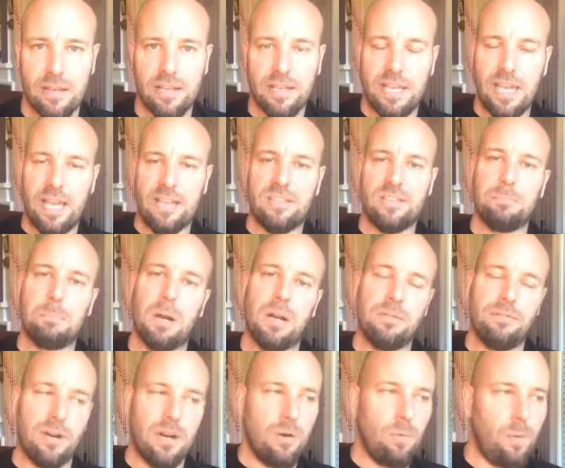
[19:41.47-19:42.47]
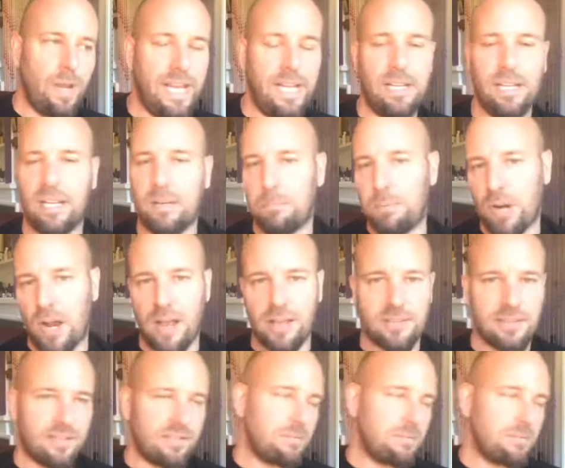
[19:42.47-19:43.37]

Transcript: Okay, it's part of our awakening process.